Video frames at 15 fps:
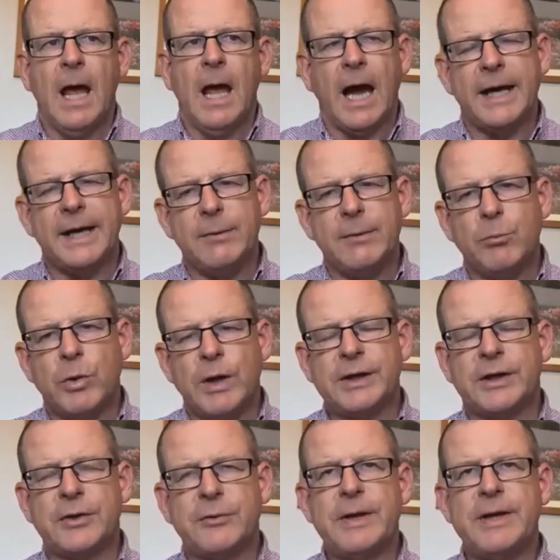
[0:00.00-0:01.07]
And in 1
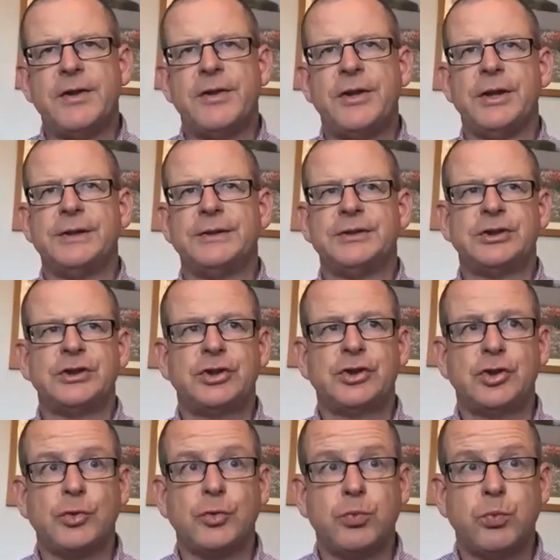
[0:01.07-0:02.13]
Corinthians
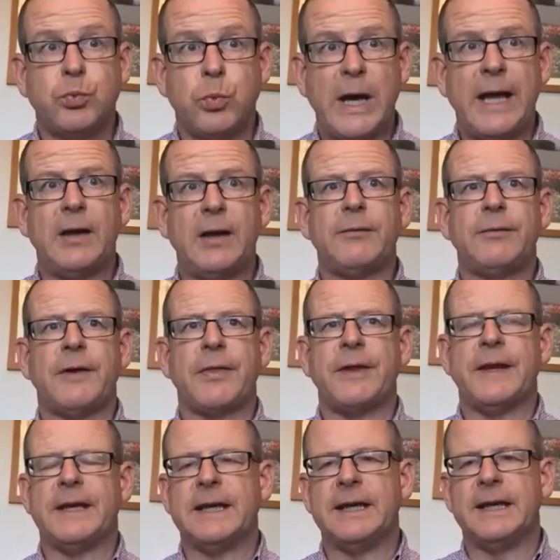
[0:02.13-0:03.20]
12, I
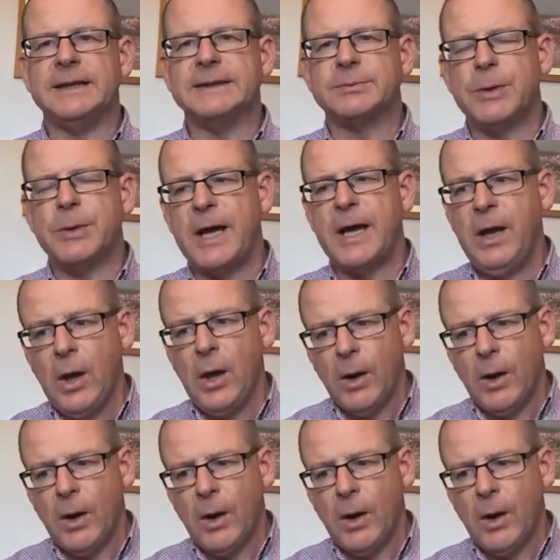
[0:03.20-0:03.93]
think it is, where